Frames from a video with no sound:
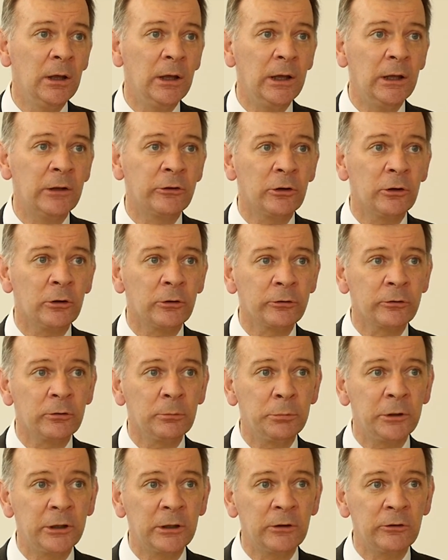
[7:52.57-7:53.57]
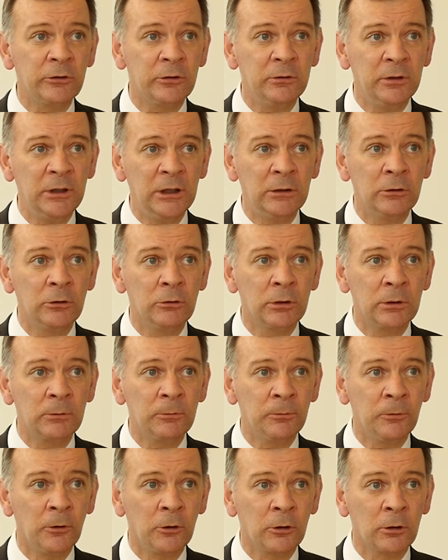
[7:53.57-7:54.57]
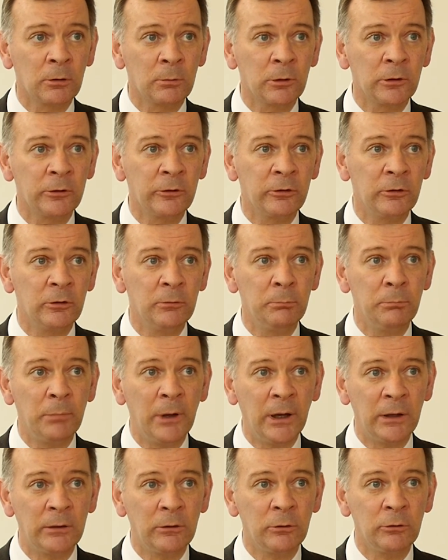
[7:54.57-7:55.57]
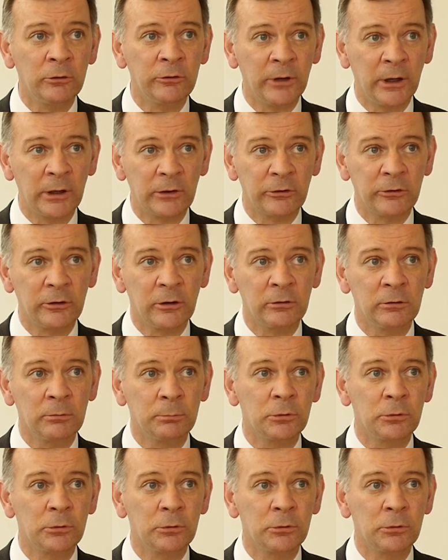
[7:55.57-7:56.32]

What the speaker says: It also brings a need going forward to embed those external